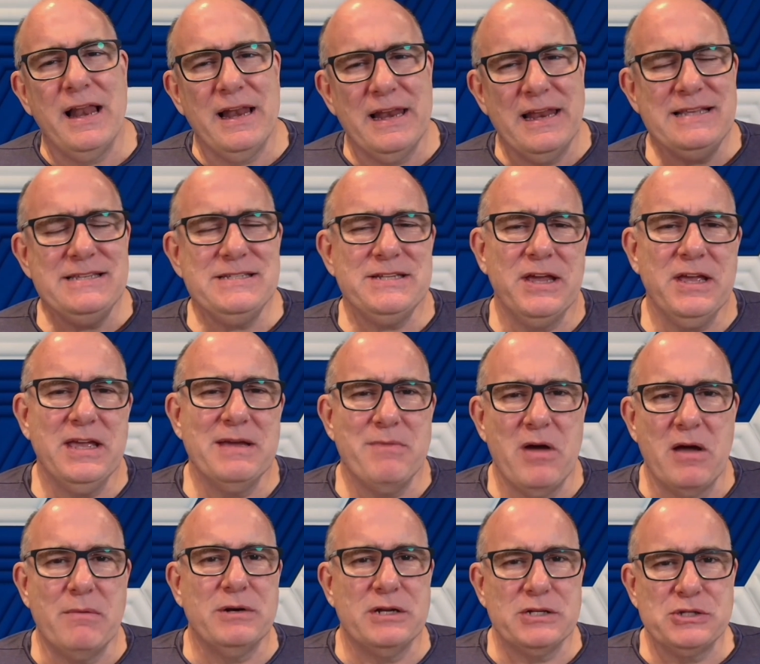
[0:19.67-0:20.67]
let's take a
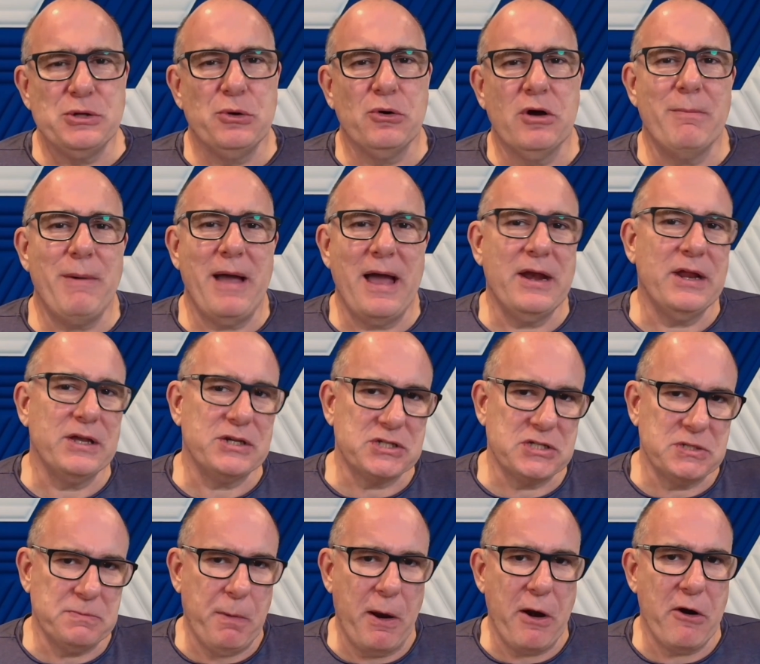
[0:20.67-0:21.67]
moment and talk about an
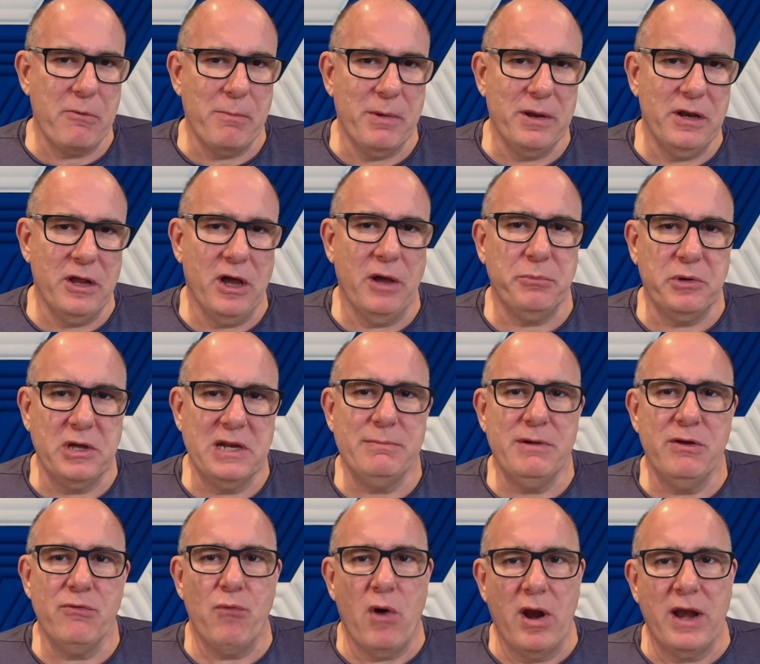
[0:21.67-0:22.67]
experiment I'm going to
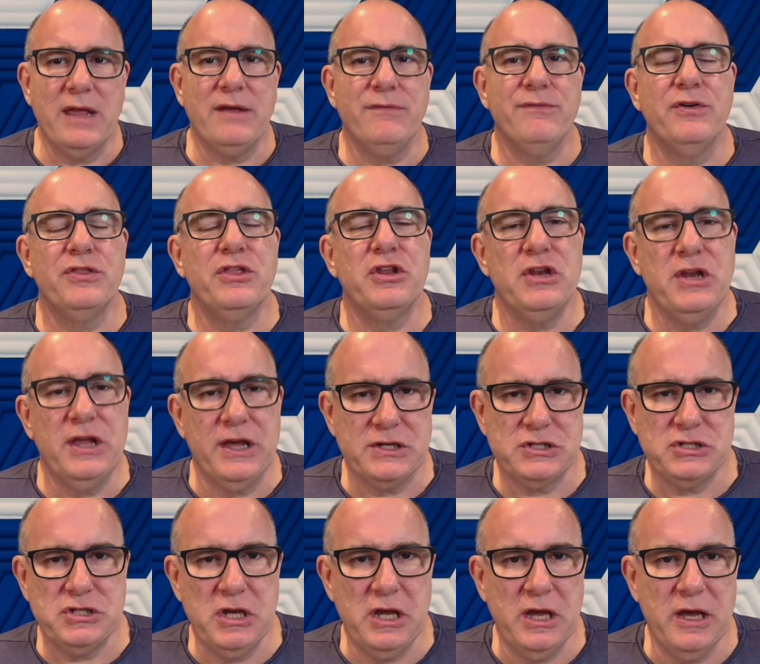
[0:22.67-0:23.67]
be running for the
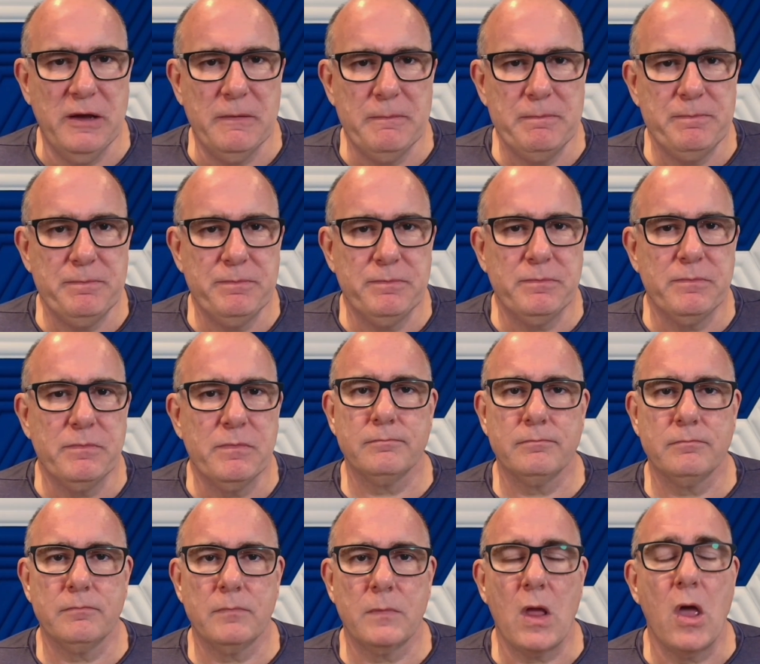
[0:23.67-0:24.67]
next year.
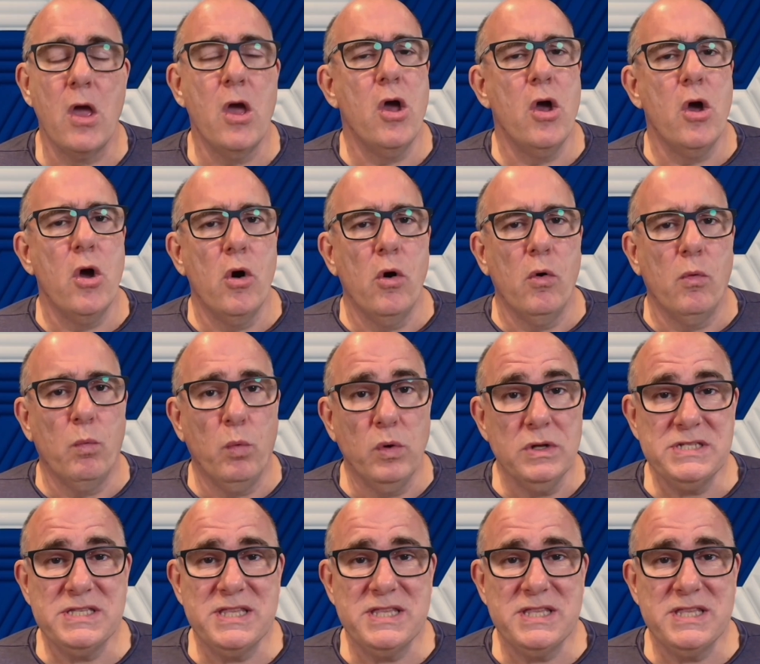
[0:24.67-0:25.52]
Once